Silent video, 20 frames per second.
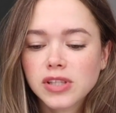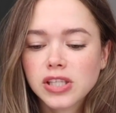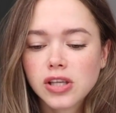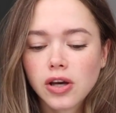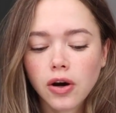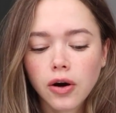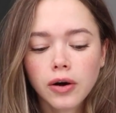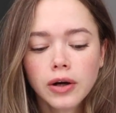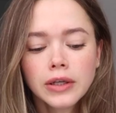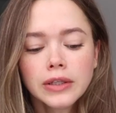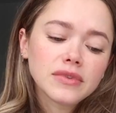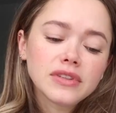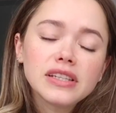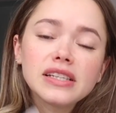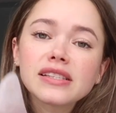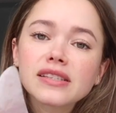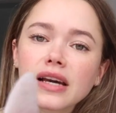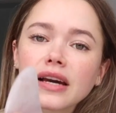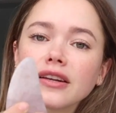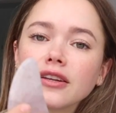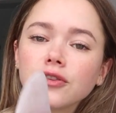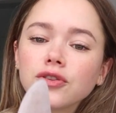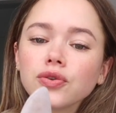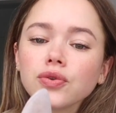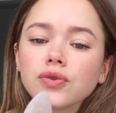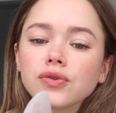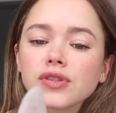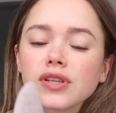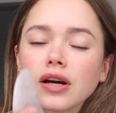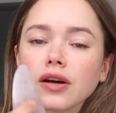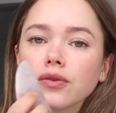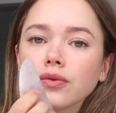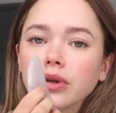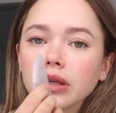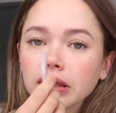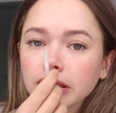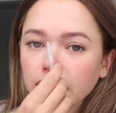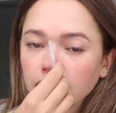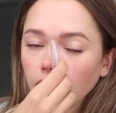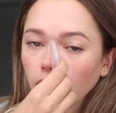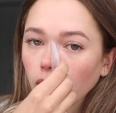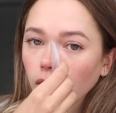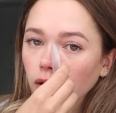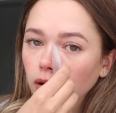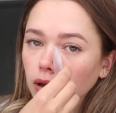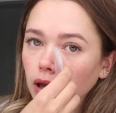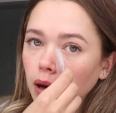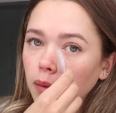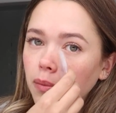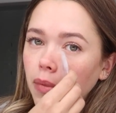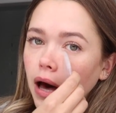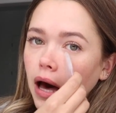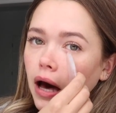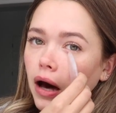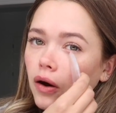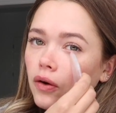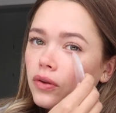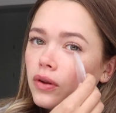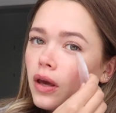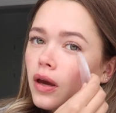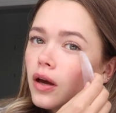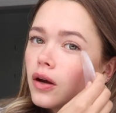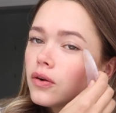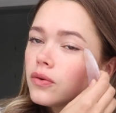So these kind of tools are really all about